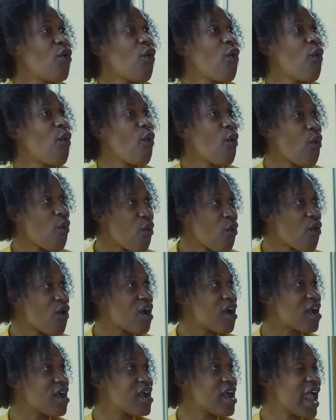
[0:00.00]

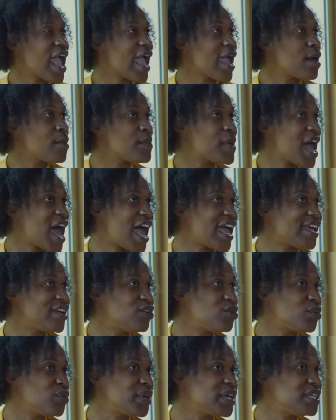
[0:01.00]
Or am I
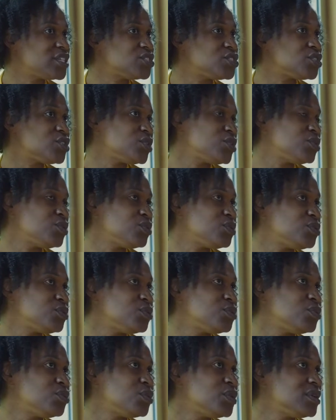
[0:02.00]
going
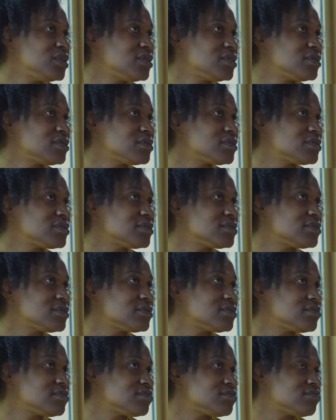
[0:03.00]
to
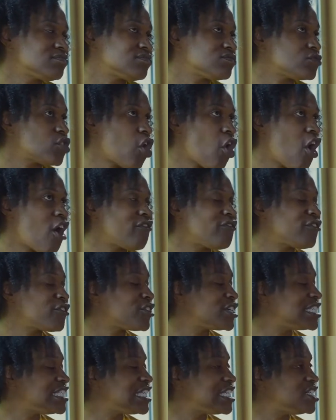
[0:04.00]
offer
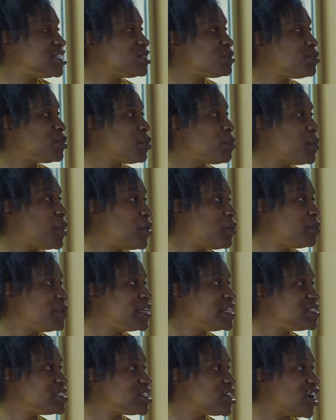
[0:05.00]
a teachable moment
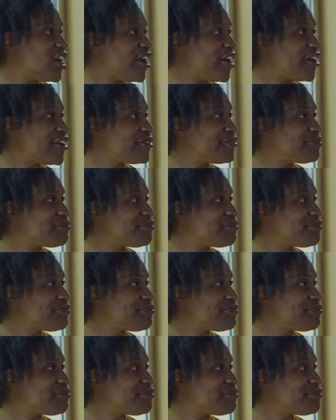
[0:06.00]
to her?